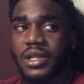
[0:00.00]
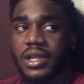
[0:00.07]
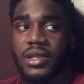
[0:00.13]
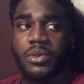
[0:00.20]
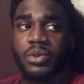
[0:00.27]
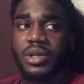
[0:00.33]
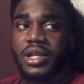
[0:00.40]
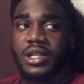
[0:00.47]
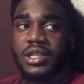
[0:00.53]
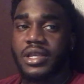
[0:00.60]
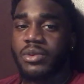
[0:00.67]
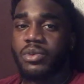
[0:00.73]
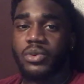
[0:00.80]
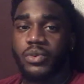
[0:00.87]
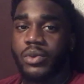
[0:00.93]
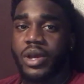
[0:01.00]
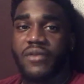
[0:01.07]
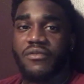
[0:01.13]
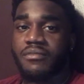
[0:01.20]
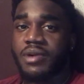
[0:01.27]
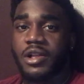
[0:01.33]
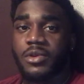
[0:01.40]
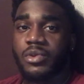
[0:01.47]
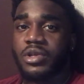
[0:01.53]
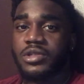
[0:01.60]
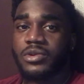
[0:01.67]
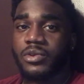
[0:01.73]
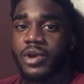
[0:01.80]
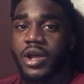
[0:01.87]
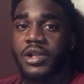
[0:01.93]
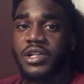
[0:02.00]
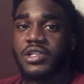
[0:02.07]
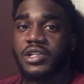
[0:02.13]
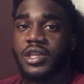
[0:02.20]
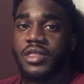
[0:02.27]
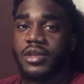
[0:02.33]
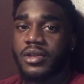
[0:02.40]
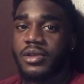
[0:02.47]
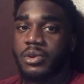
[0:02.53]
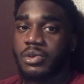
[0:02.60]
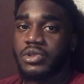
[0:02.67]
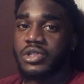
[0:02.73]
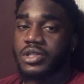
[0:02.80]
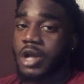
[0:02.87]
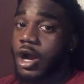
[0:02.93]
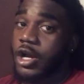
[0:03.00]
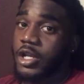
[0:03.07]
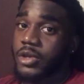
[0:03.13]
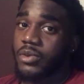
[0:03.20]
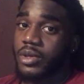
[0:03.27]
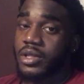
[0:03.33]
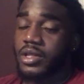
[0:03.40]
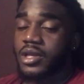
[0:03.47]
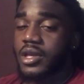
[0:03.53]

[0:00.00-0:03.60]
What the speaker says: and when everybody was around each other, it was just arguing.